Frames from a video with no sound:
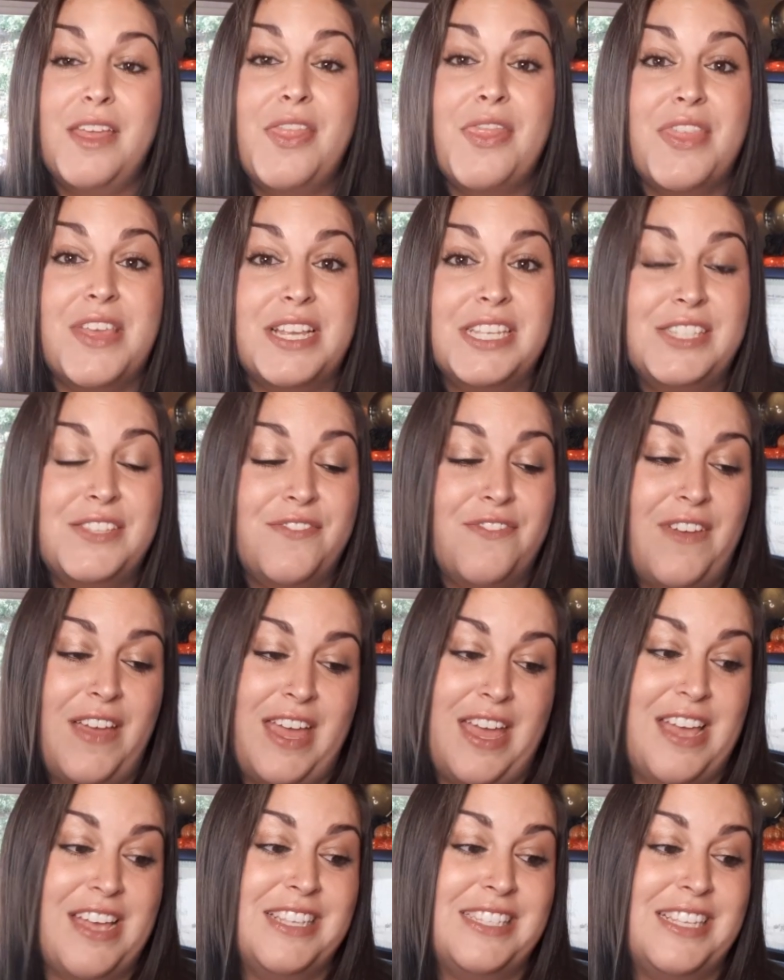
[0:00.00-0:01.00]
This
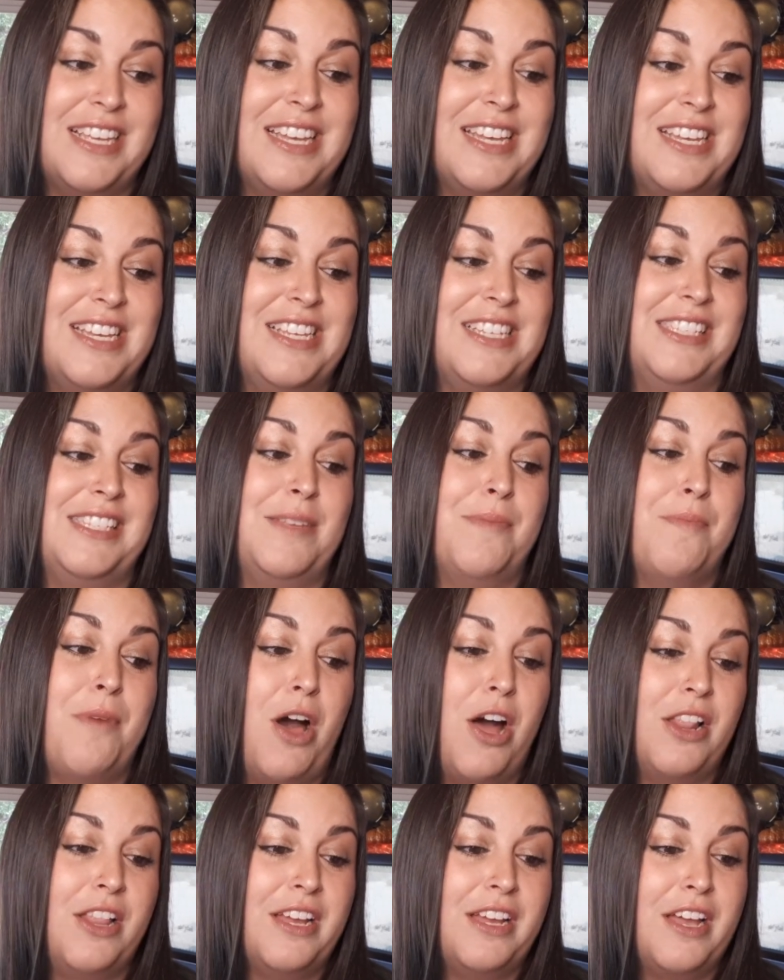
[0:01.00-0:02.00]
phase is
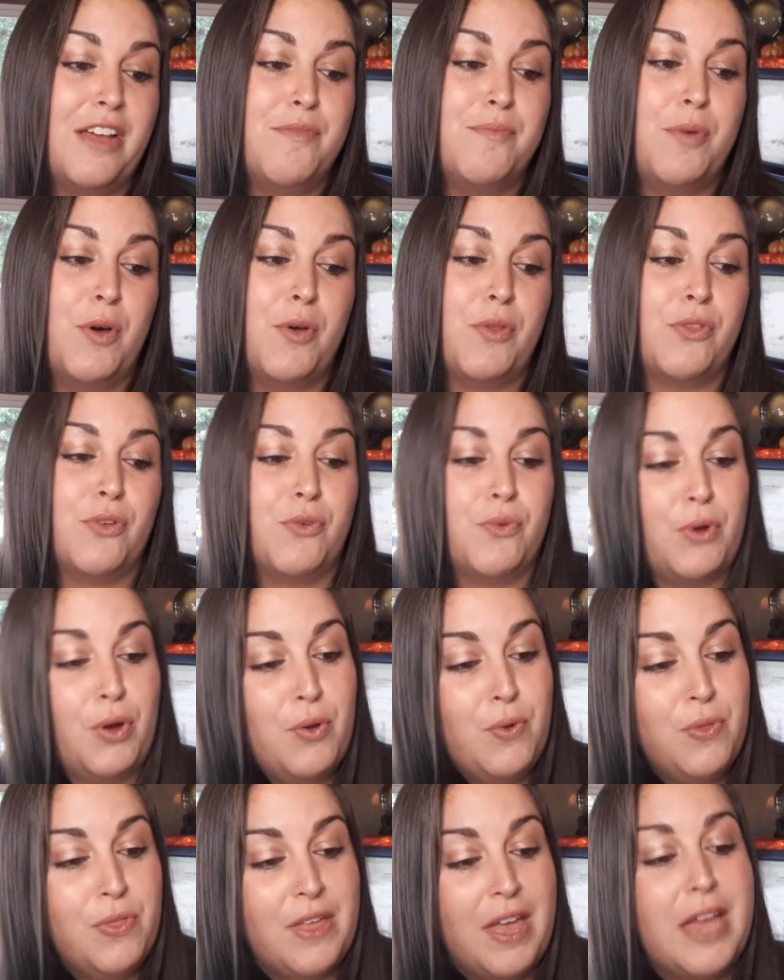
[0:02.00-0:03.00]
symbolic of both
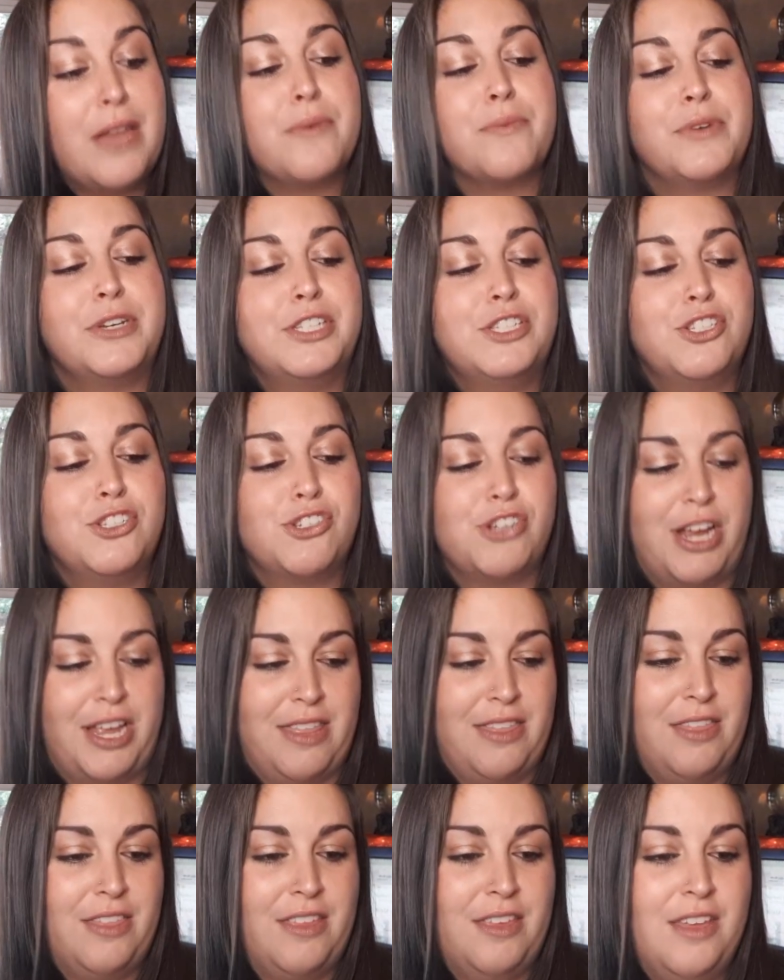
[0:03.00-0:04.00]
growth and
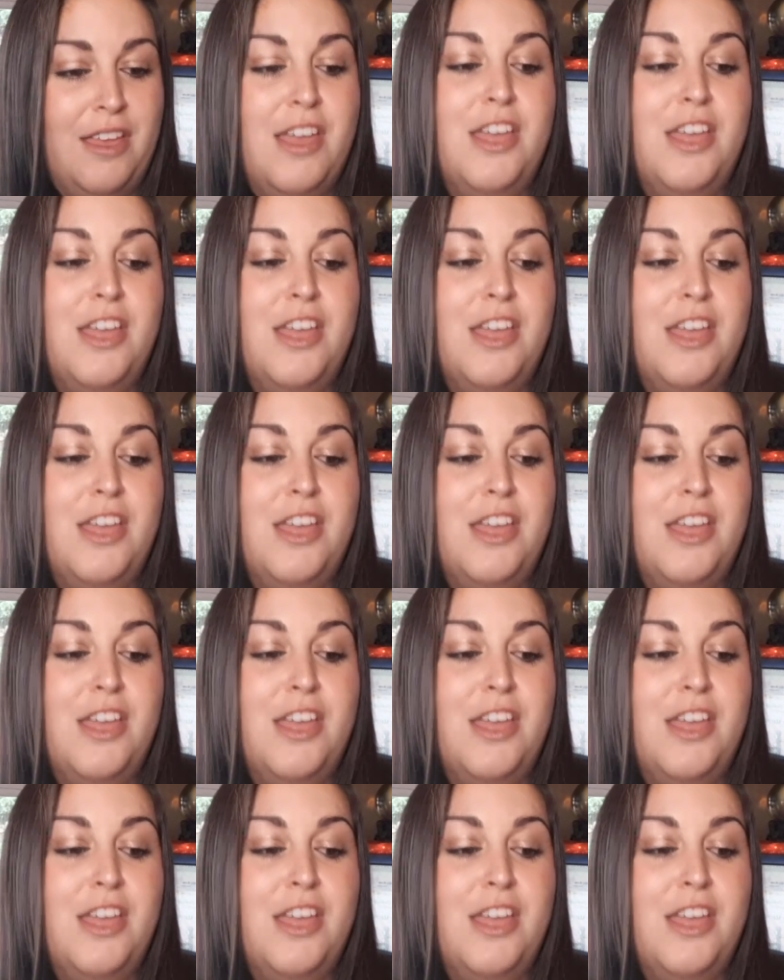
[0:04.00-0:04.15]
restraint.